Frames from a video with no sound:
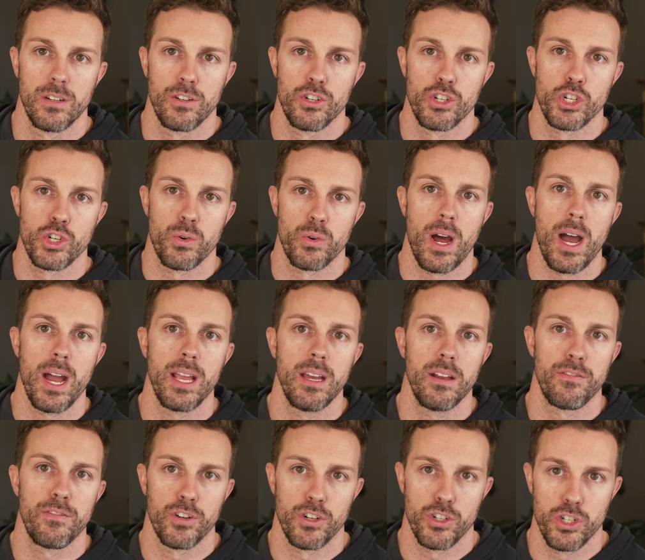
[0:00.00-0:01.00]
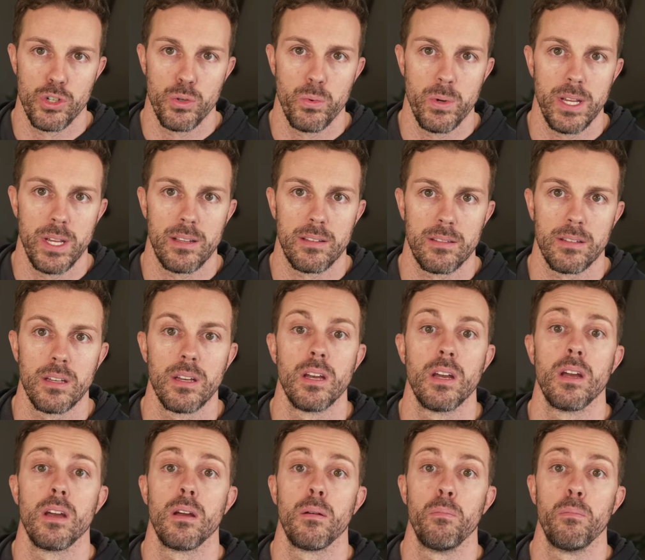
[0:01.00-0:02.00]
Try it for 2 weeks
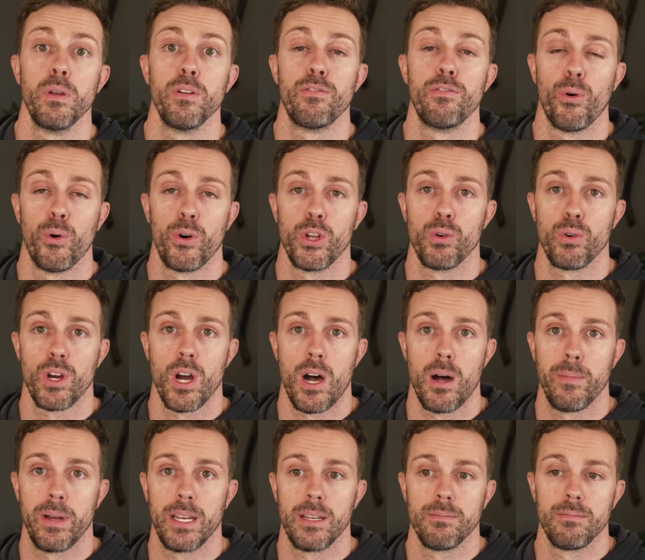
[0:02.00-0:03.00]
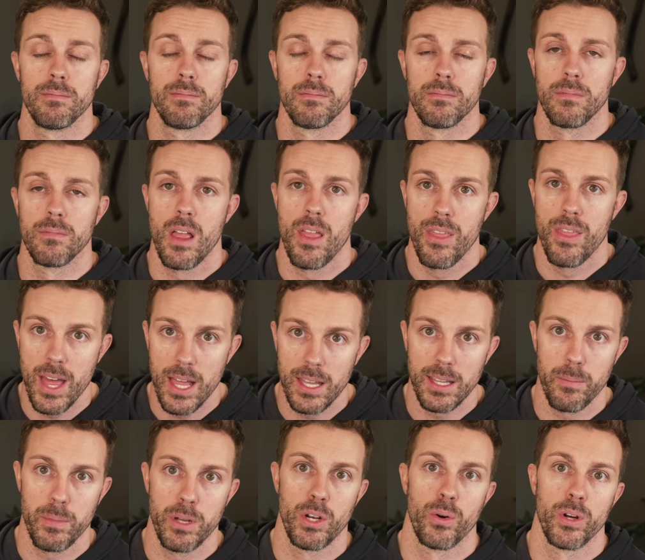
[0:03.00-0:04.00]
before you comment. Then
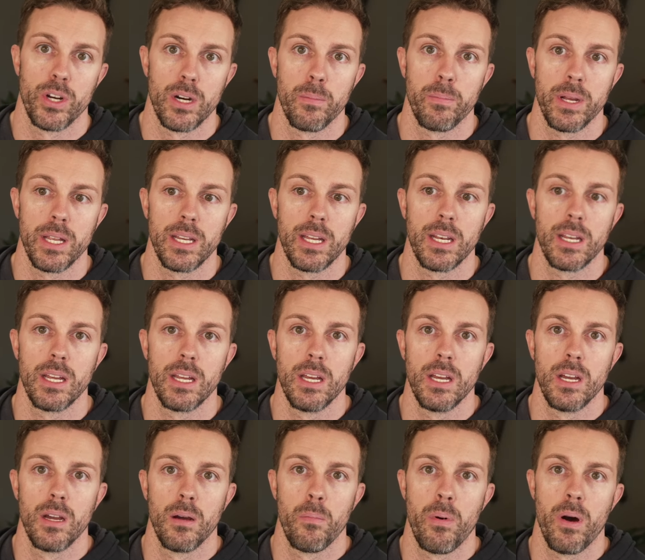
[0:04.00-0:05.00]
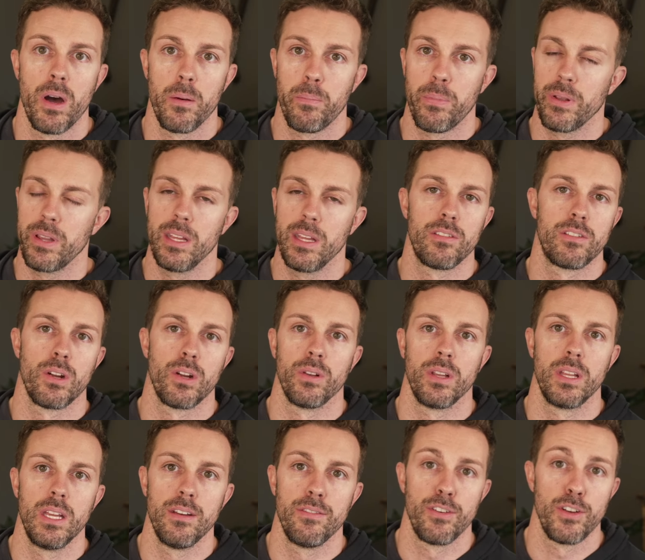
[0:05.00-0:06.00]
let me know your opinion. But please don't
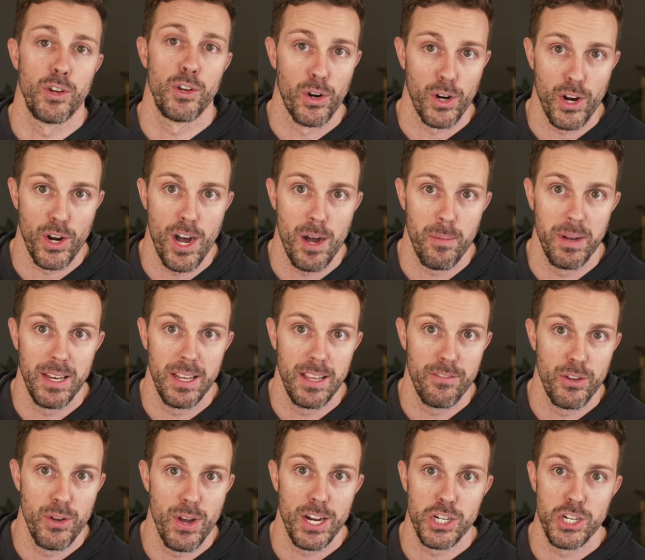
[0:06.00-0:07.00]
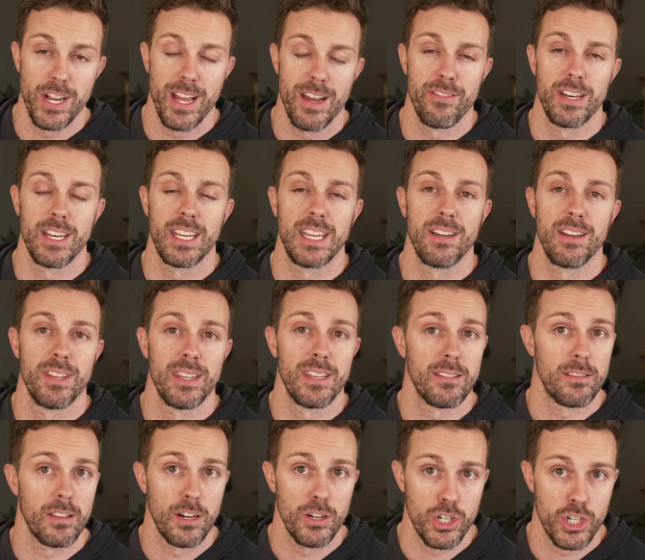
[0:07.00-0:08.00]
leave your comment if you actually haven't given
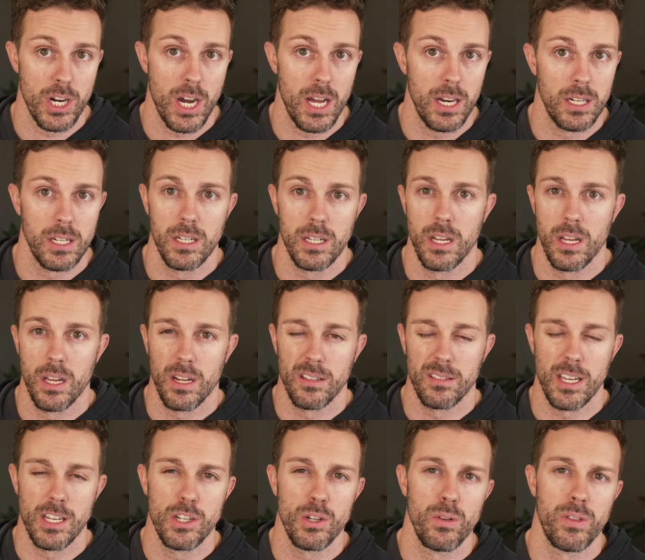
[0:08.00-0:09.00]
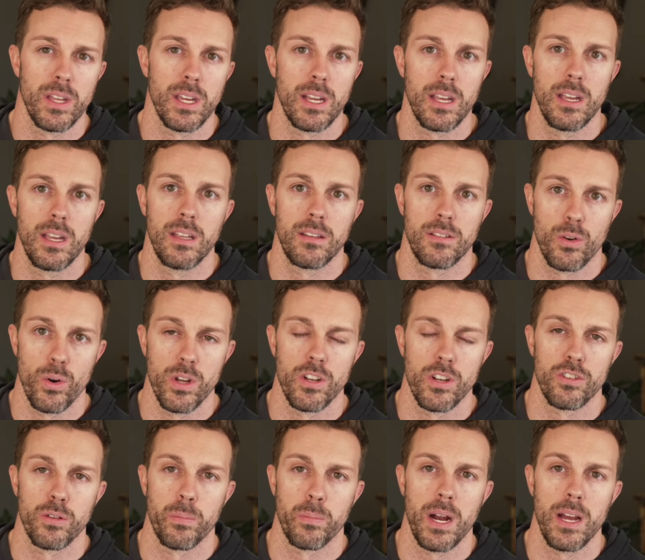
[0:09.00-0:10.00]
this a shot, because I do think it's going to
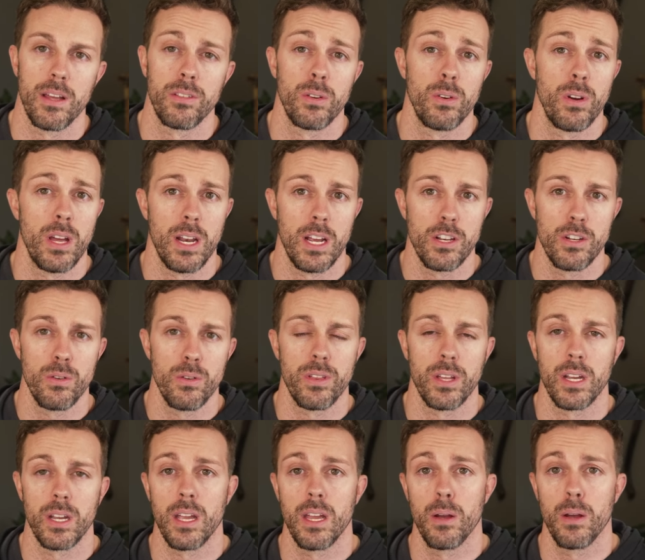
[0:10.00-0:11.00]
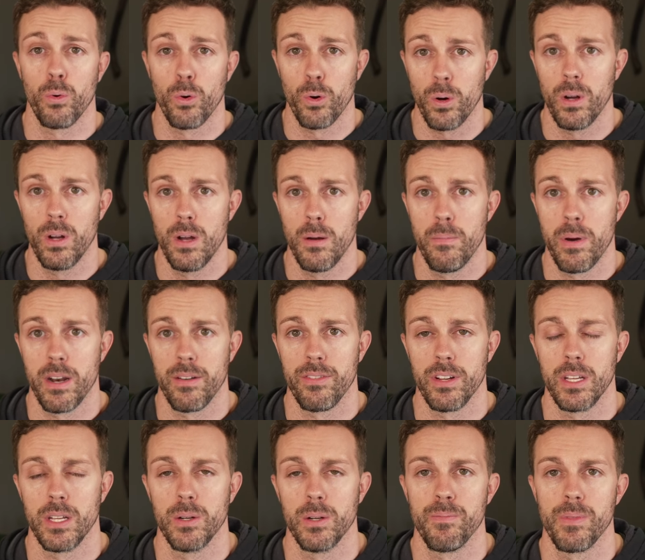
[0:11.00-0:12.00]
surprise you, and I do think it will
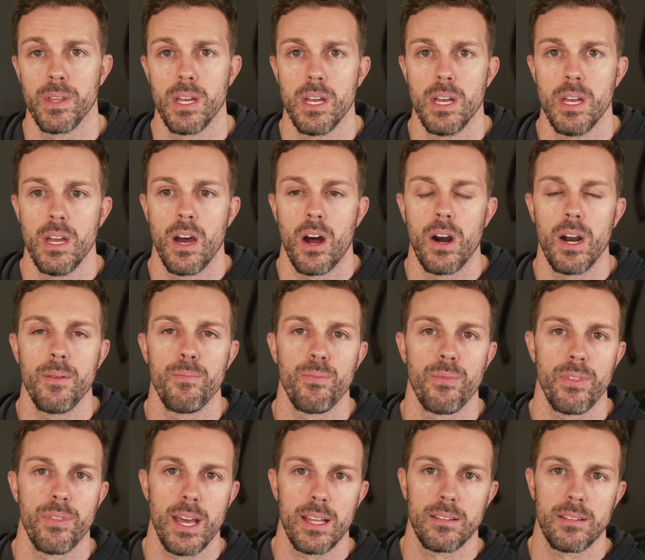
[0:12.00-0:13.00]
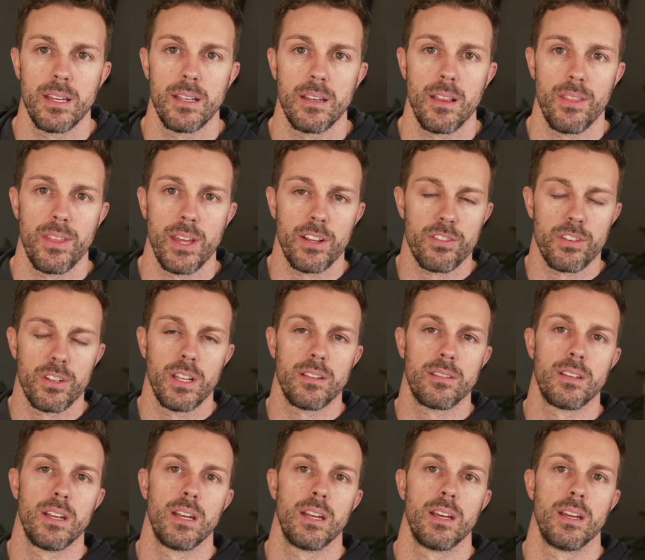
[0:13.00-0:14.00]
benefit you. All right, that's it. Thanks for
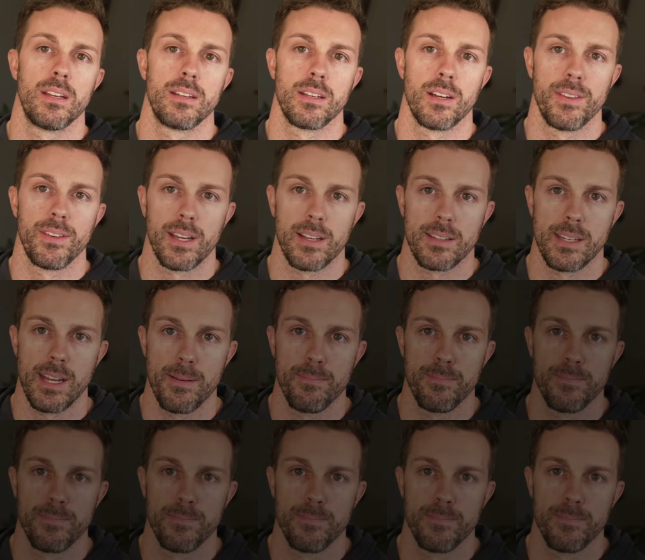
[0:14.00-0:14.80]
listening. Until next time.